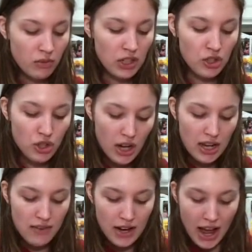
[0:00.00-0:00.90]
Wait, should I
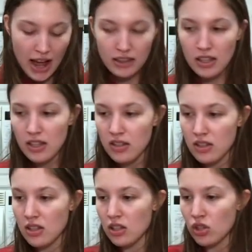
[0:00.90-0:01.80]
even add this?
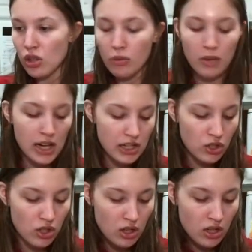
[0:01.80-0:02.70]
Is this too
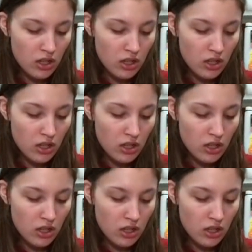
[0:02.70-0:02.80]
much?